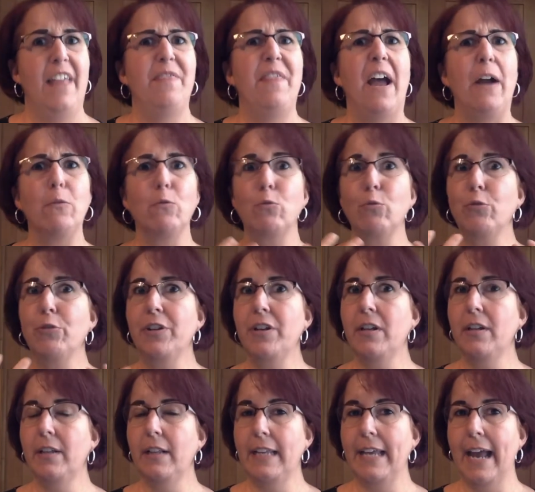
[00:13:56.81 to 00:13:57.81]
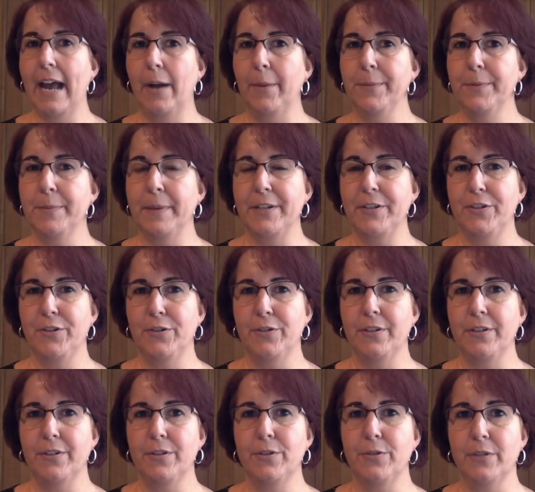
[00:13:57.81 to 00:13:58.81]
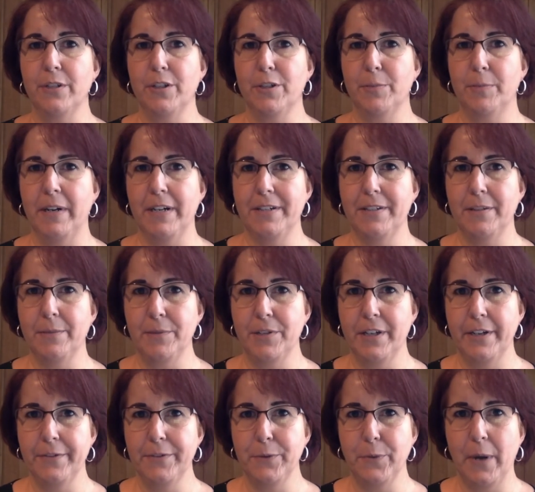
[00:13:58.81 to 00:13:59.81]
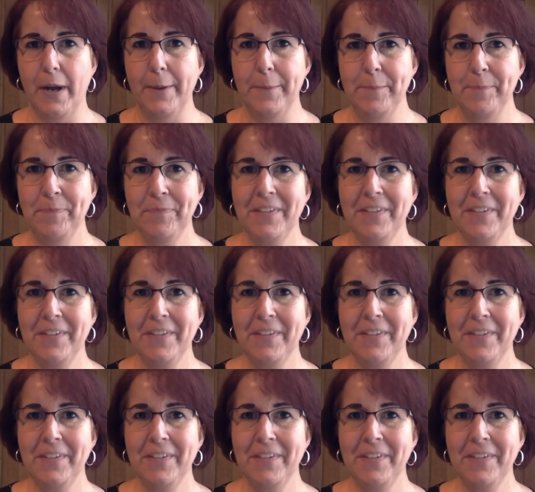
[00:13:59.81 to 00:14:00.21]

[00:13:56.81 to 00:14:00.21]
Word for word: That really helped my students to express themselves well.